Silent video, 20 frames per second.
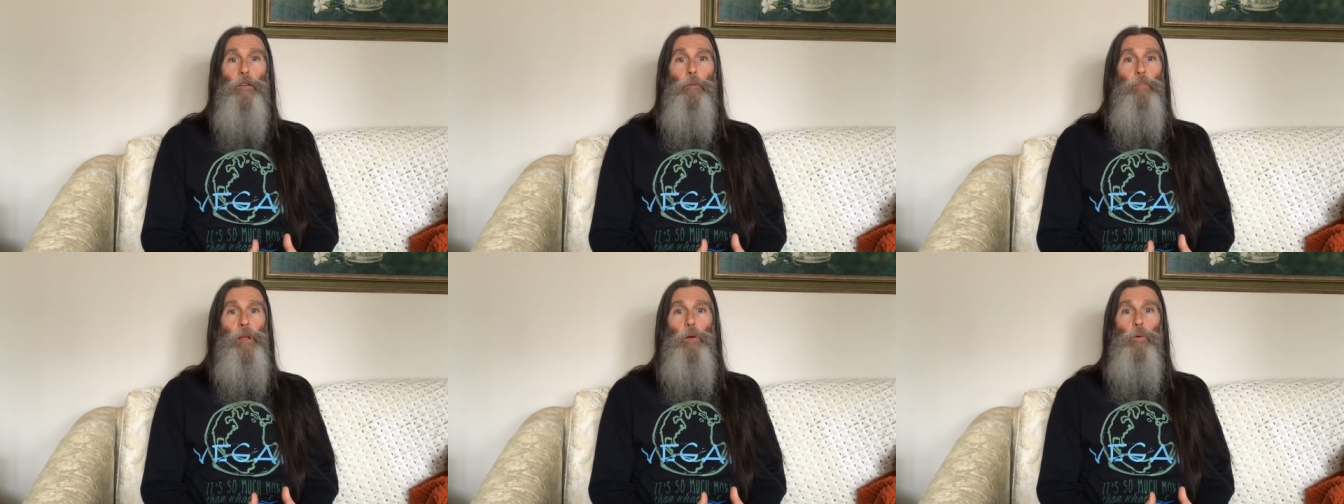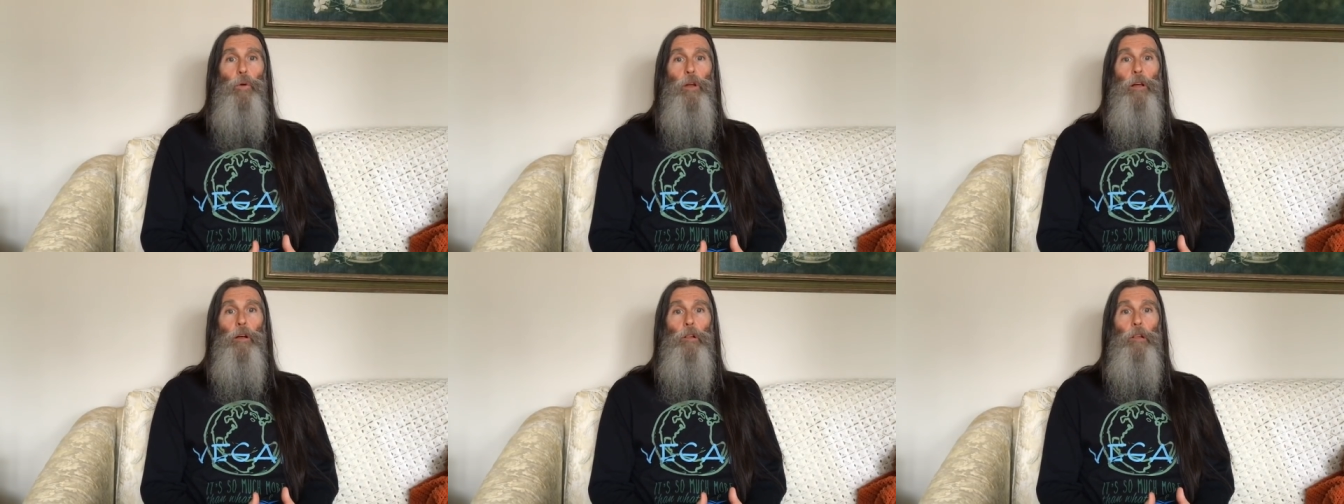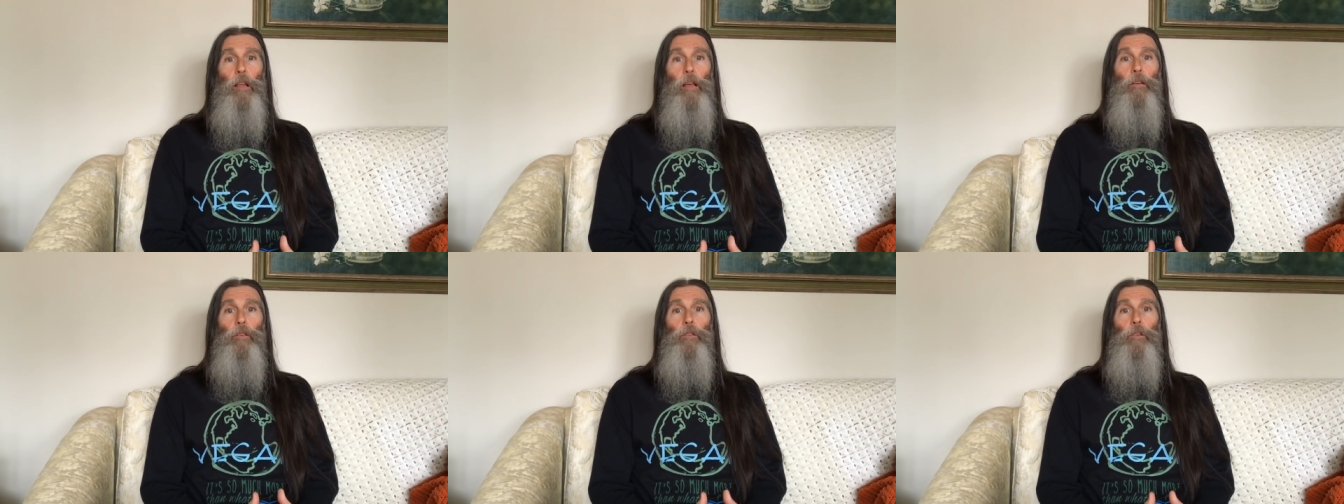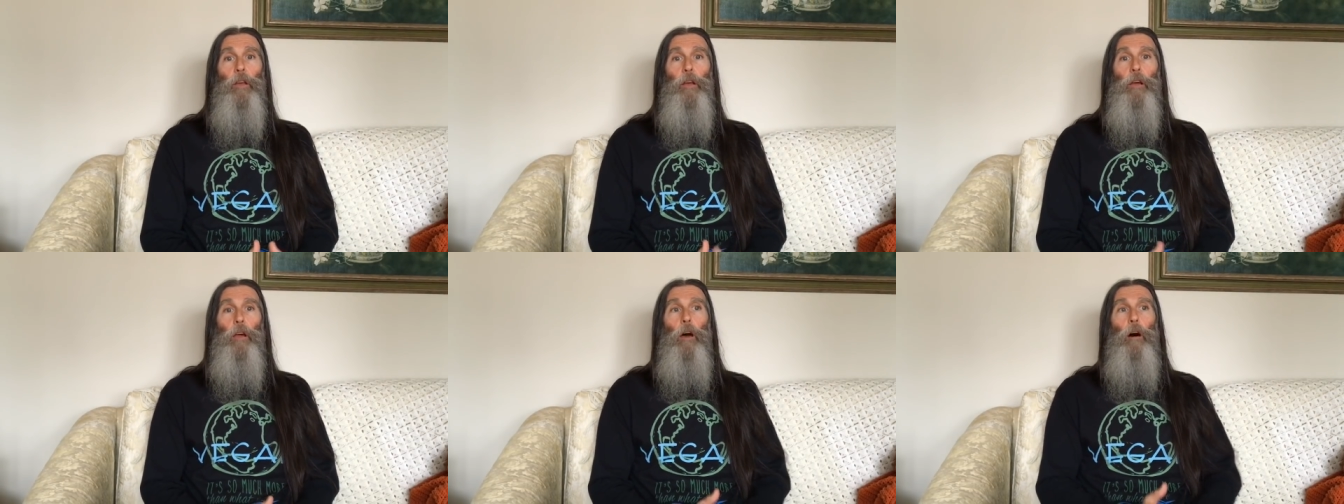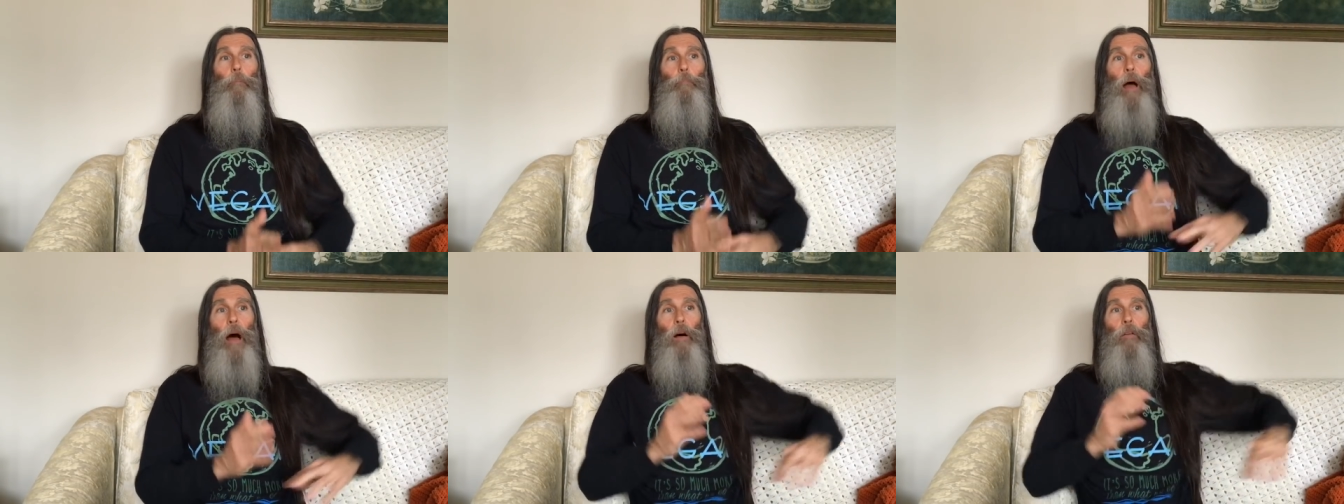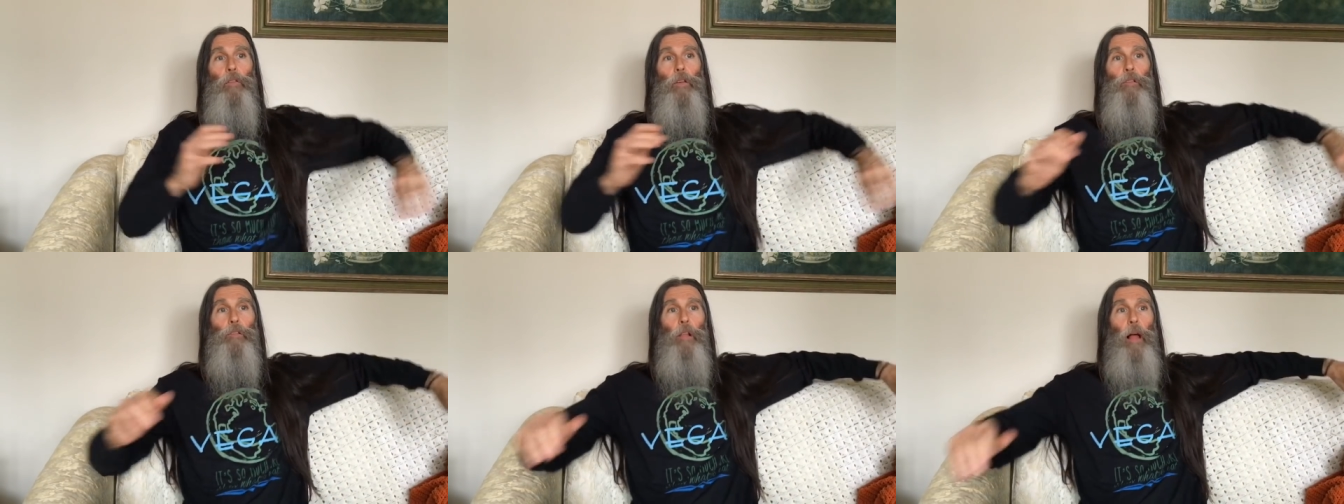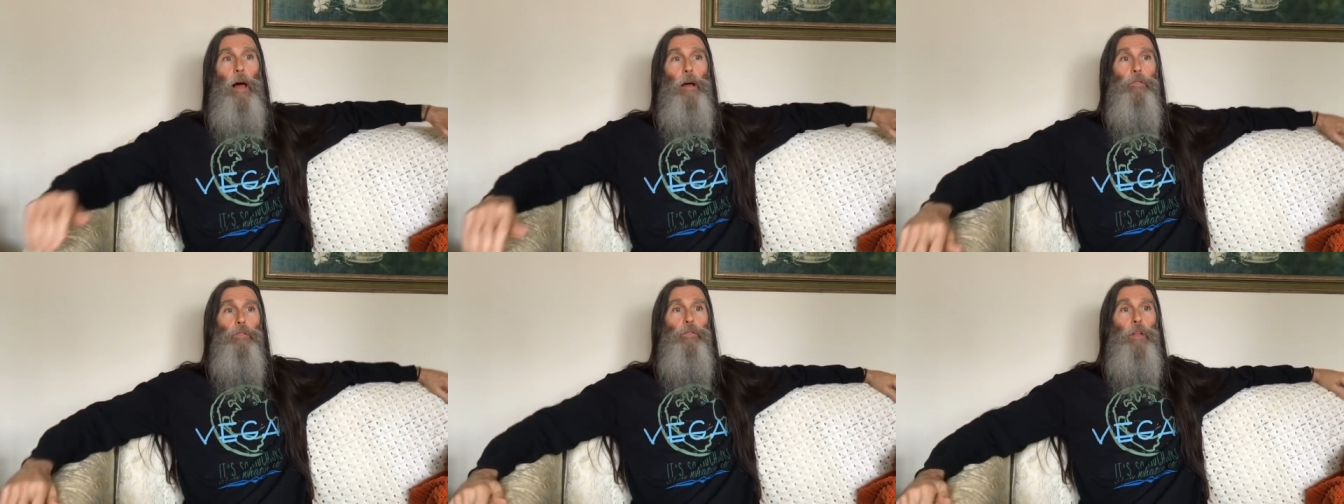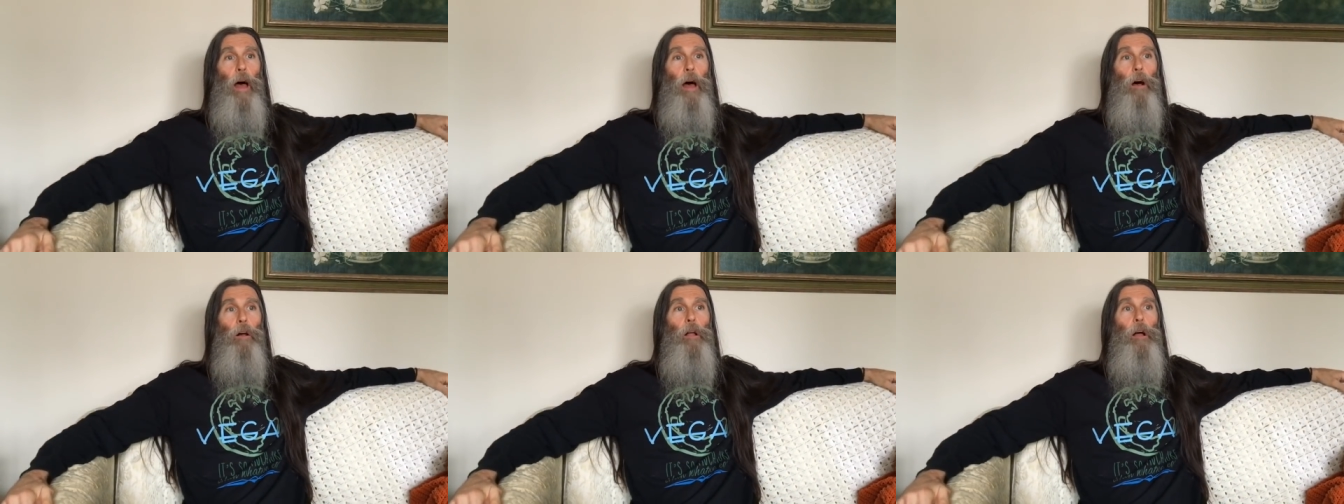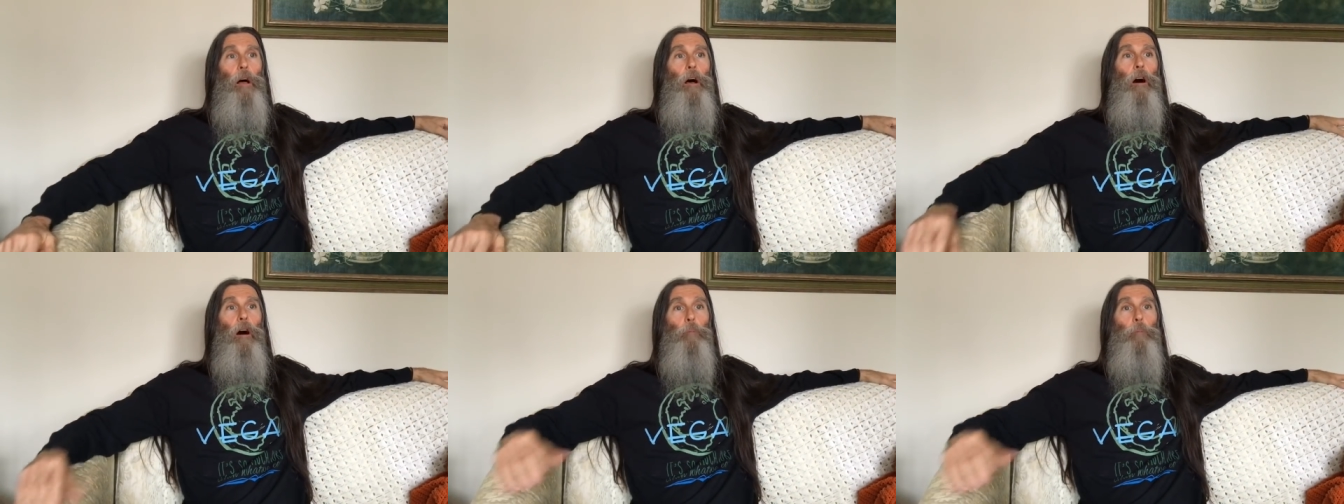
to be realistic about this lifestyle